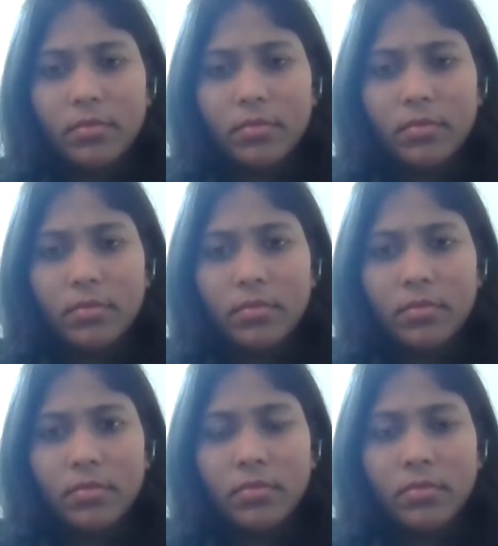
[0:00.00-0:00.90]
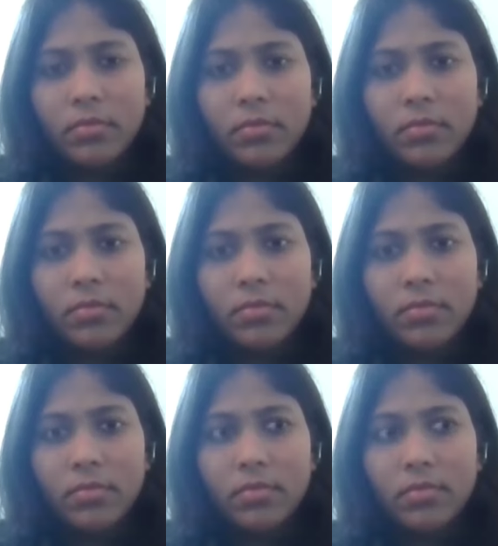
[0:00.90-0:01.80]

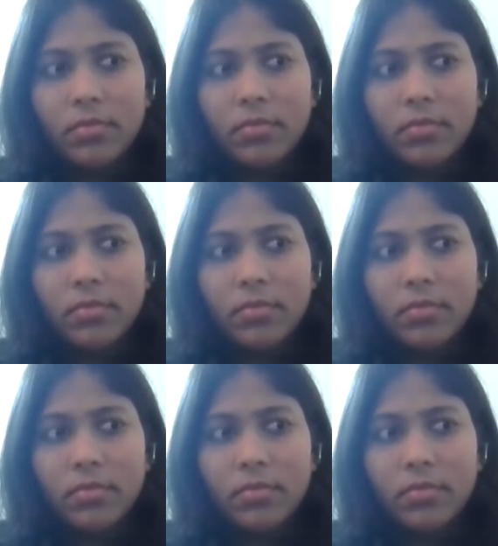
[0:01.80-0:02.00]
[no speech]